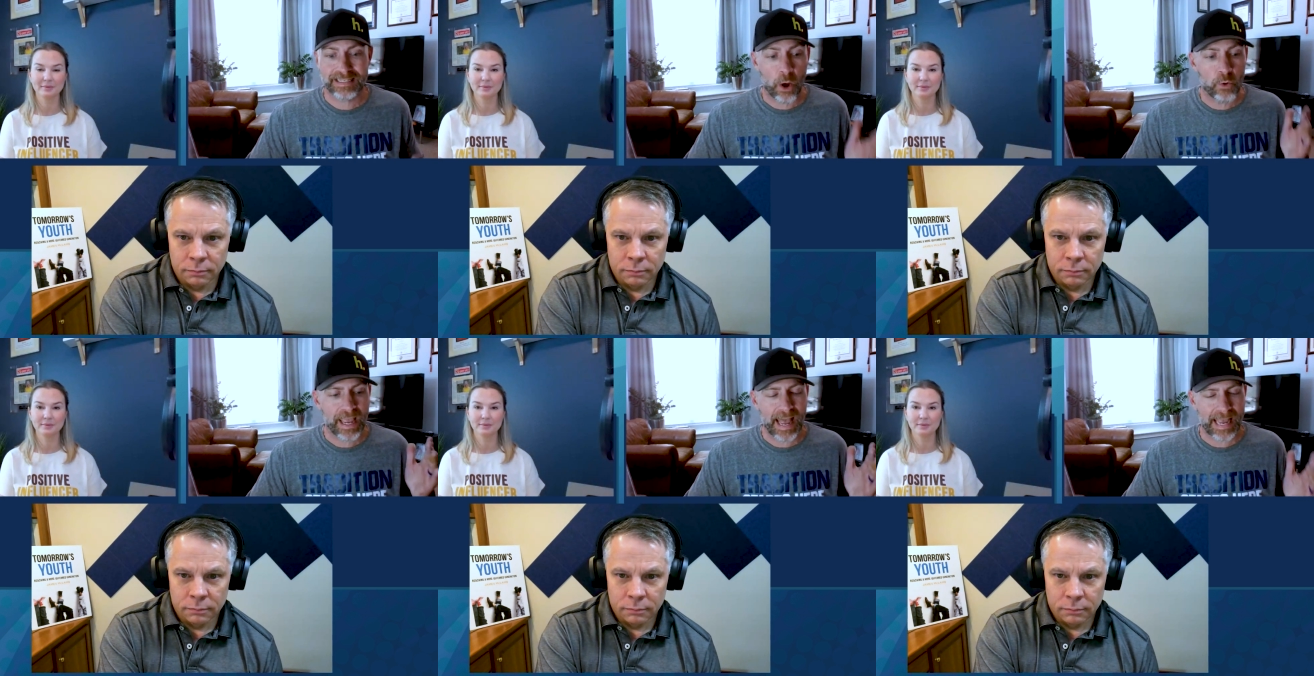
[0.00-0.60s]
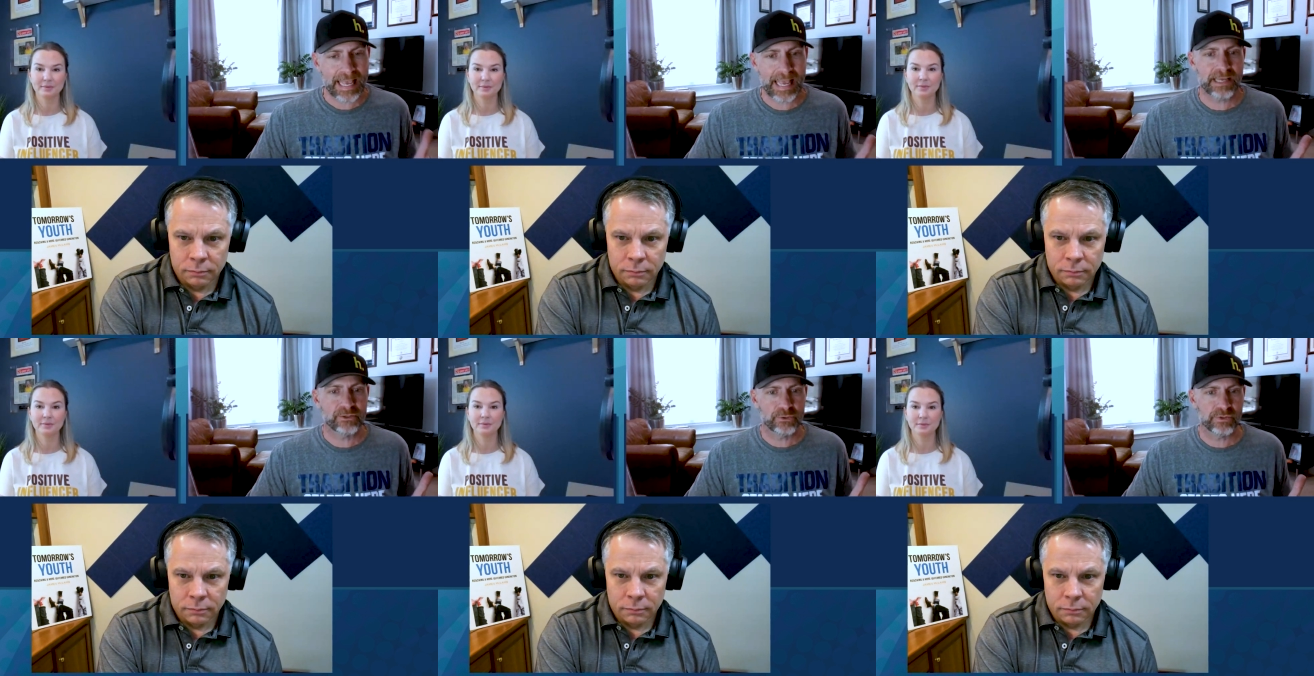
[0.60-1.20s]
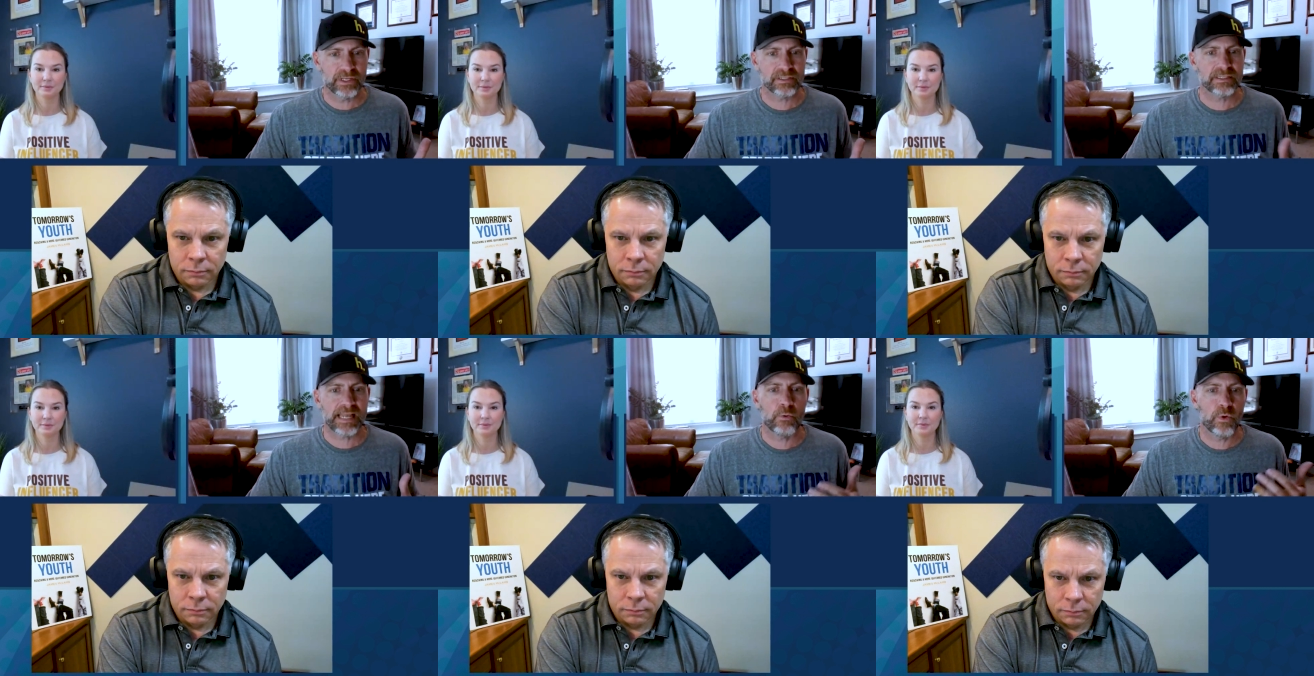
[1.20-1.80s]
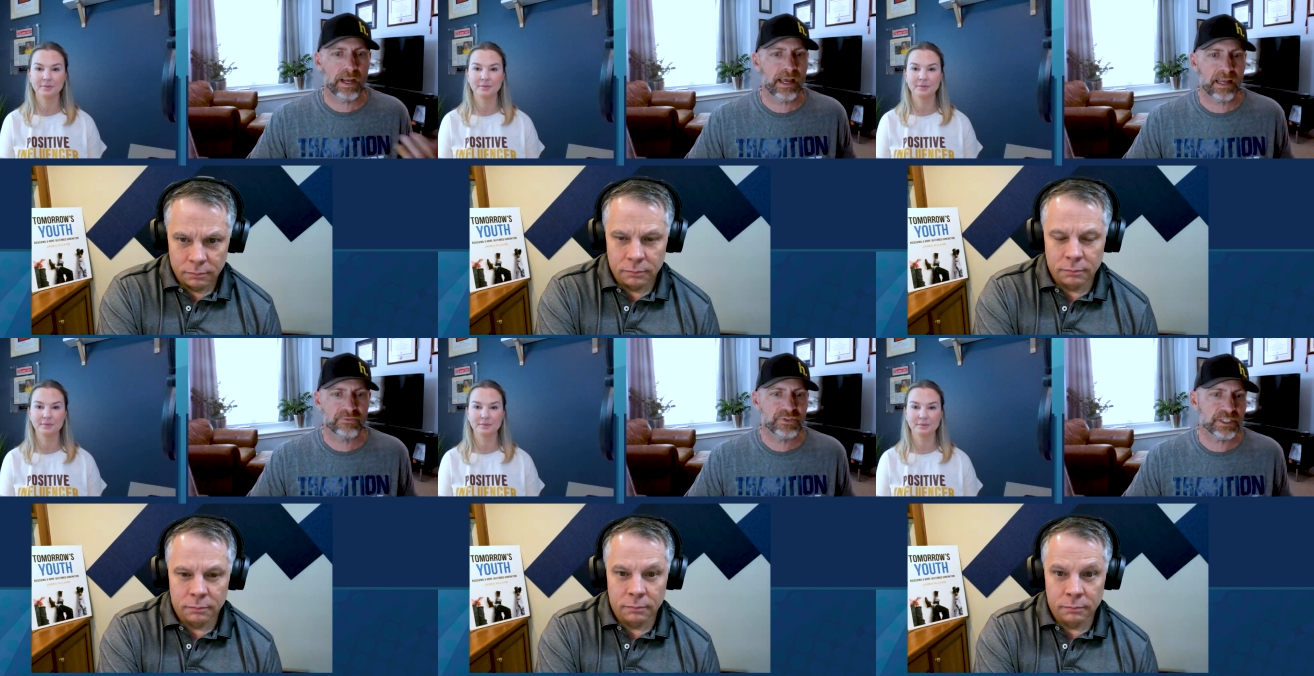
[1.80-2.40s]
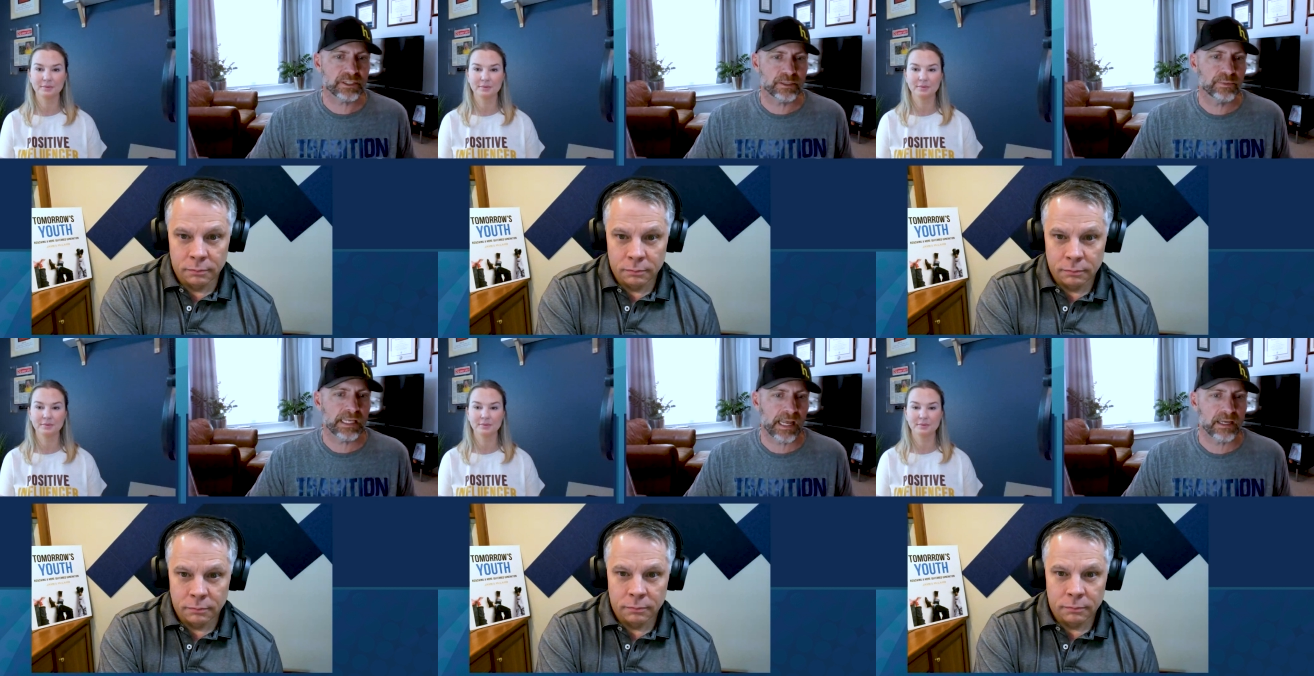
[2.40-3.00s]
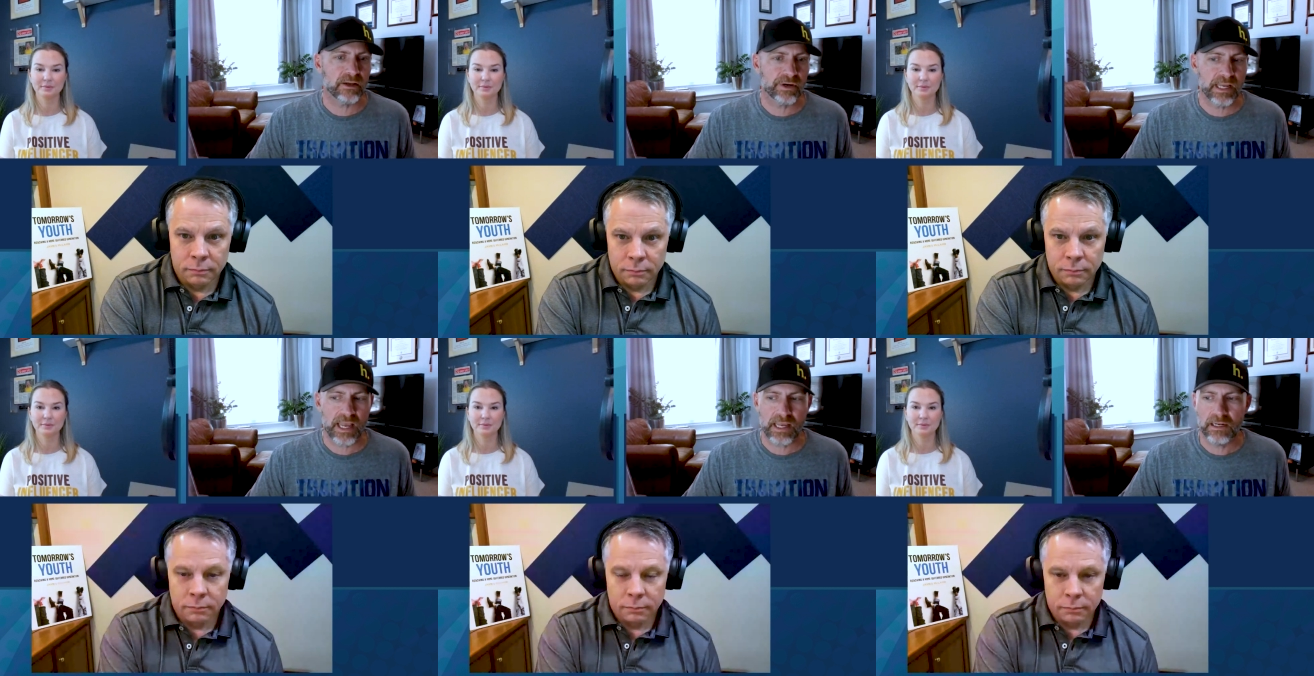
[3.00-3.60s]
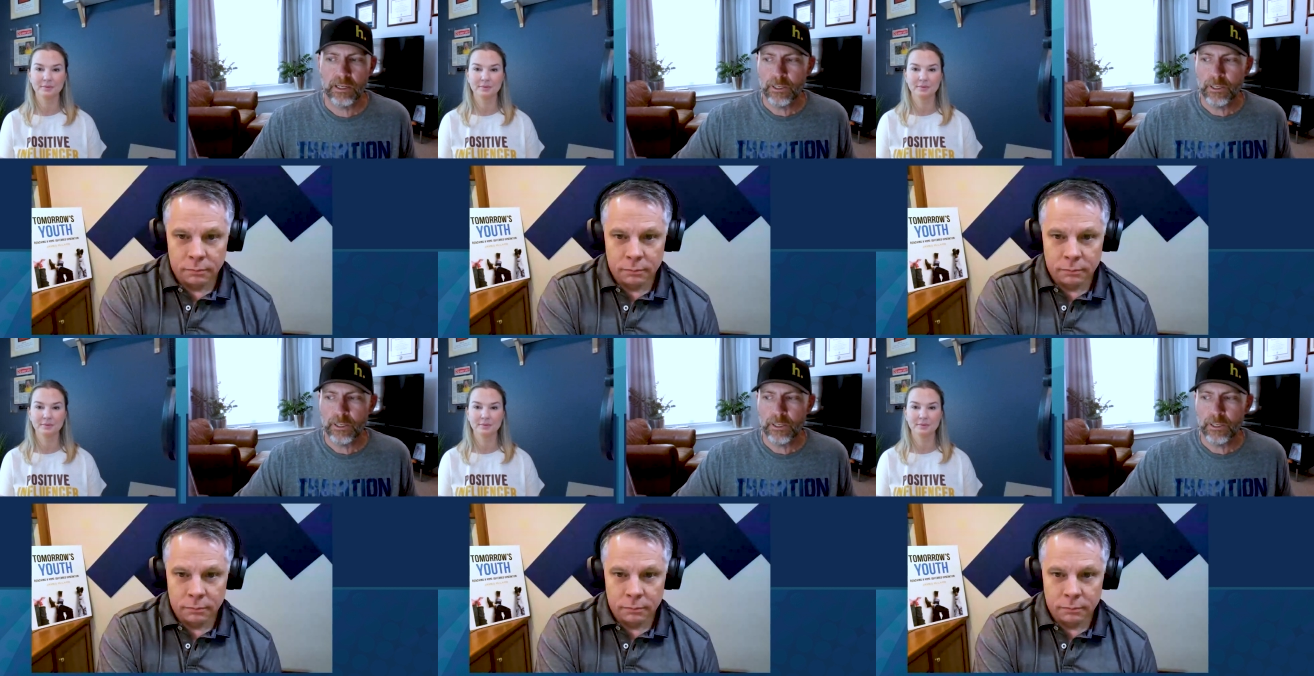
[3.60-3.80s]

Speaker 1: okay I can do this now what kind of system can I create